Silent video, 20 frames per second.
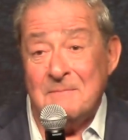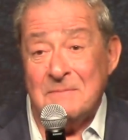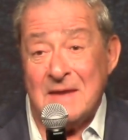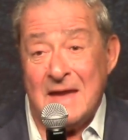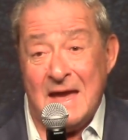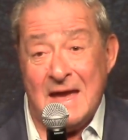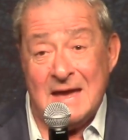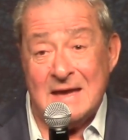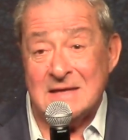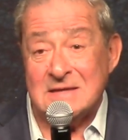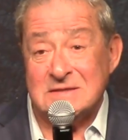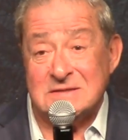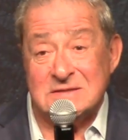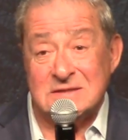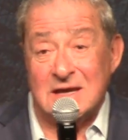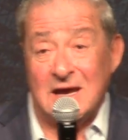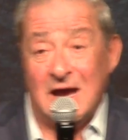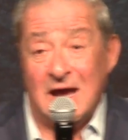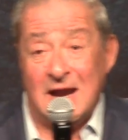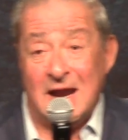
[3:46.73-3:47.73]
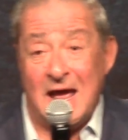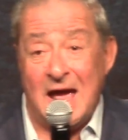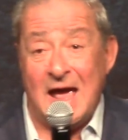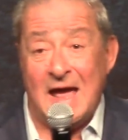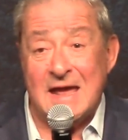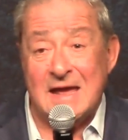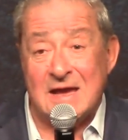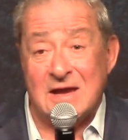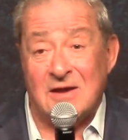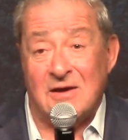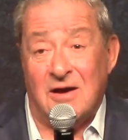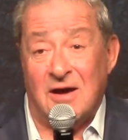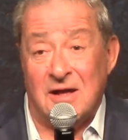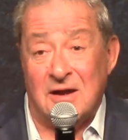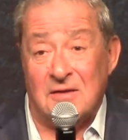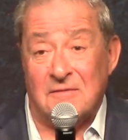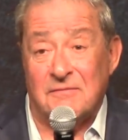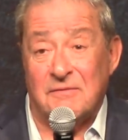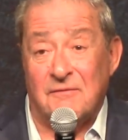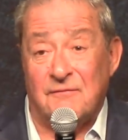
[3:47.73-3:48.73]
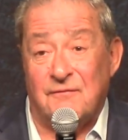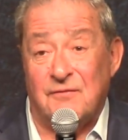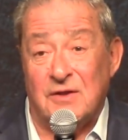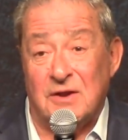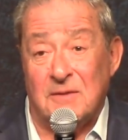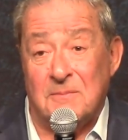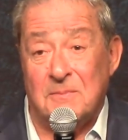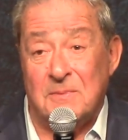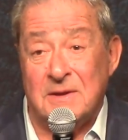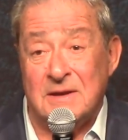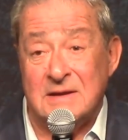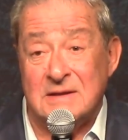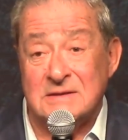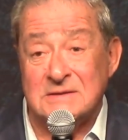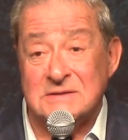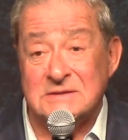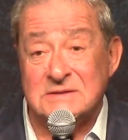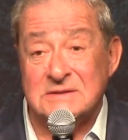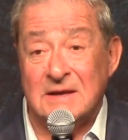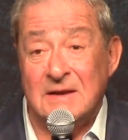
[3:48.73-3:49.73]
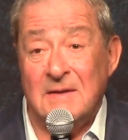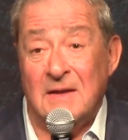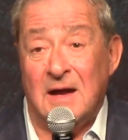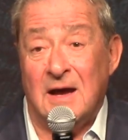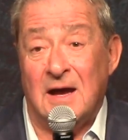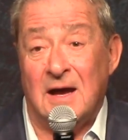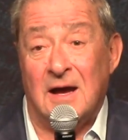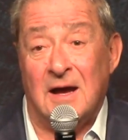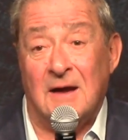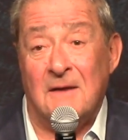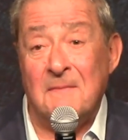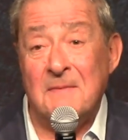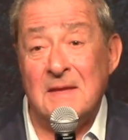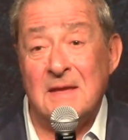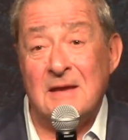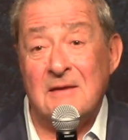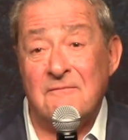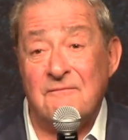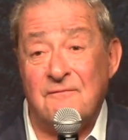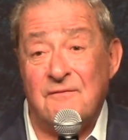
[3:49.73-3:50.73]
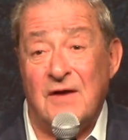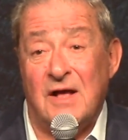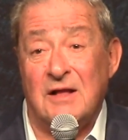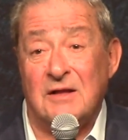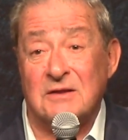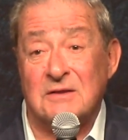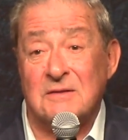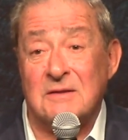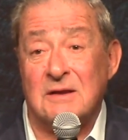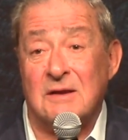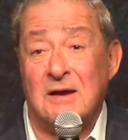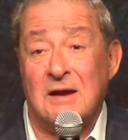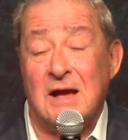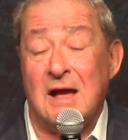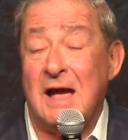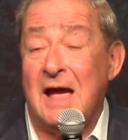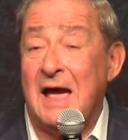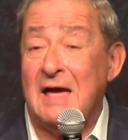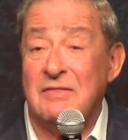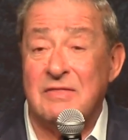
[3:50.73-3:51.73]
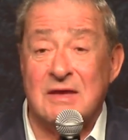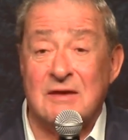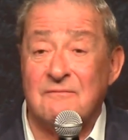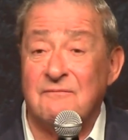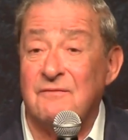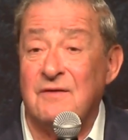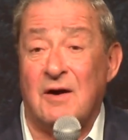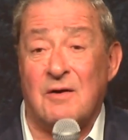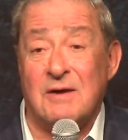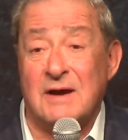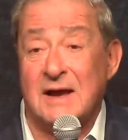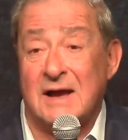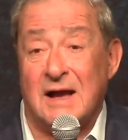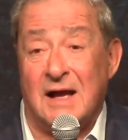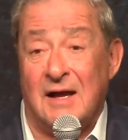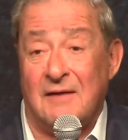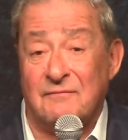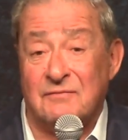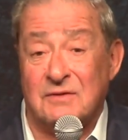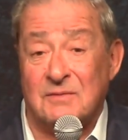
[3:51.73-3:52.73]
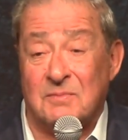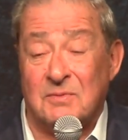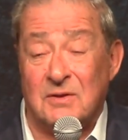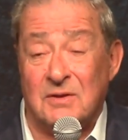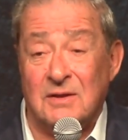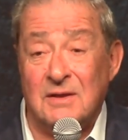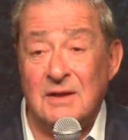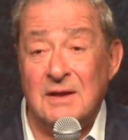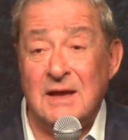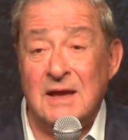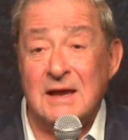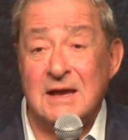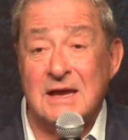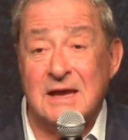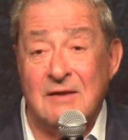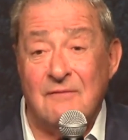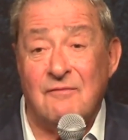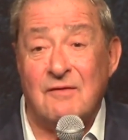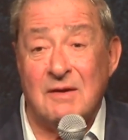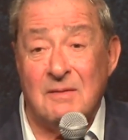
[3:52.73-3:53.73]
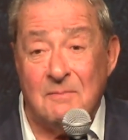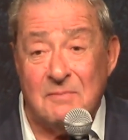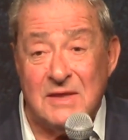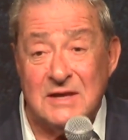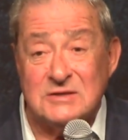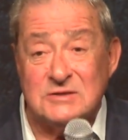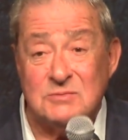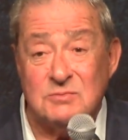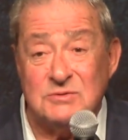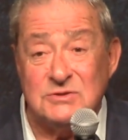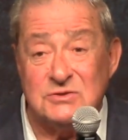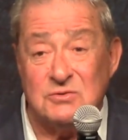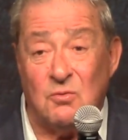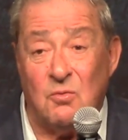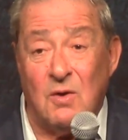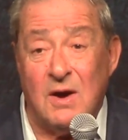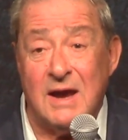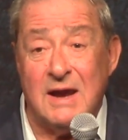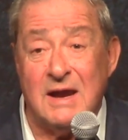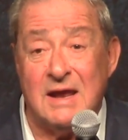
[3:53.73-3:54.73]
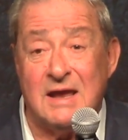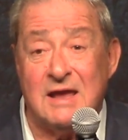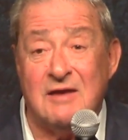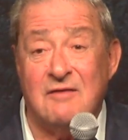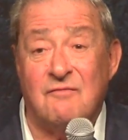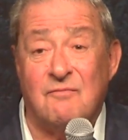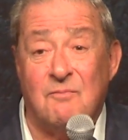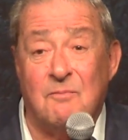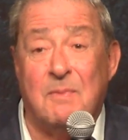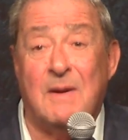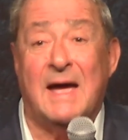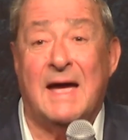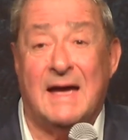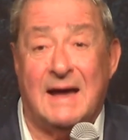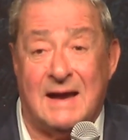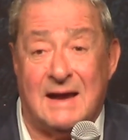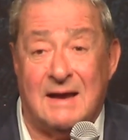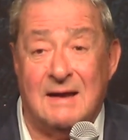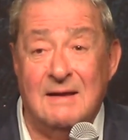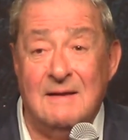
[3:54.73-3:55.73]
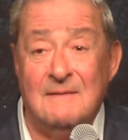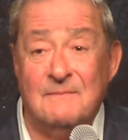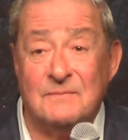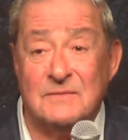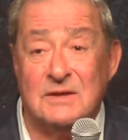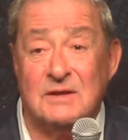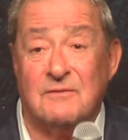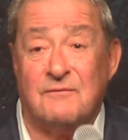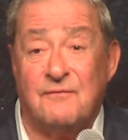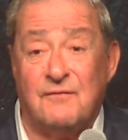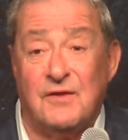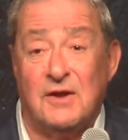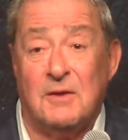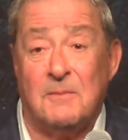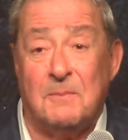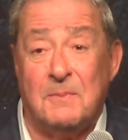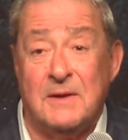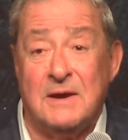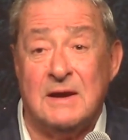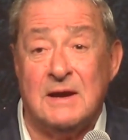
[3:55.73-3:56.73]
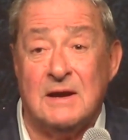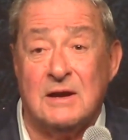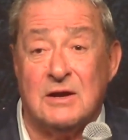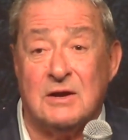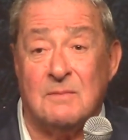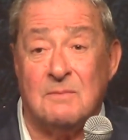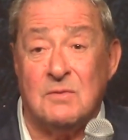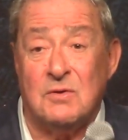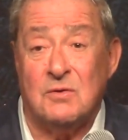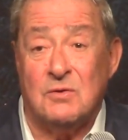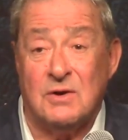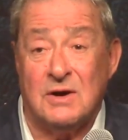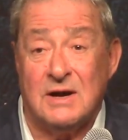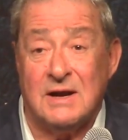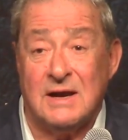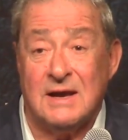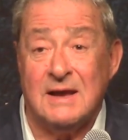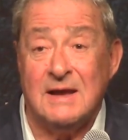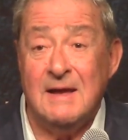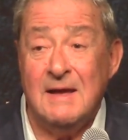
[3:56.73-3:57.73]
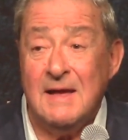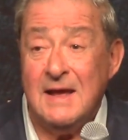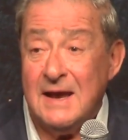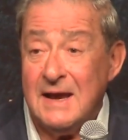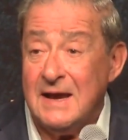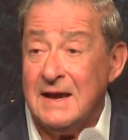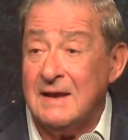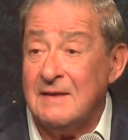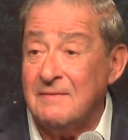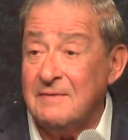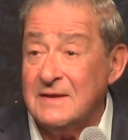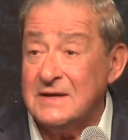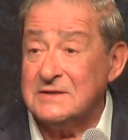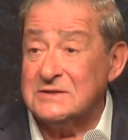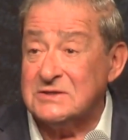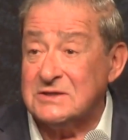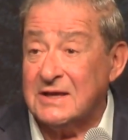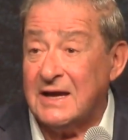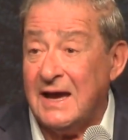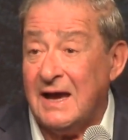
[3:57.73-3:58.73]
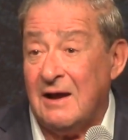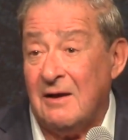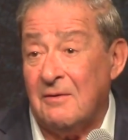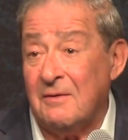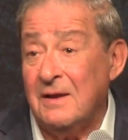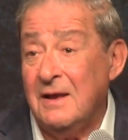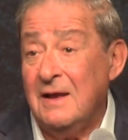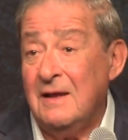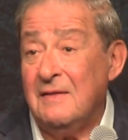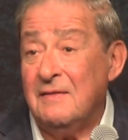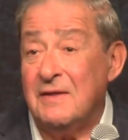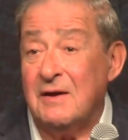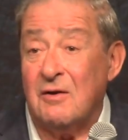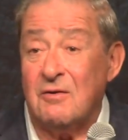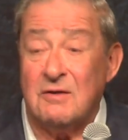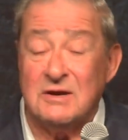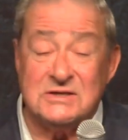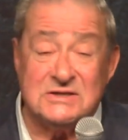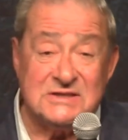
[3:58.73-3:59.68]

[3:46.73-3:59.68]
as an icon of the Philippines, uh, felt, I think, very comfortable giving. This was a way to give back to the Philippine community in this town. There are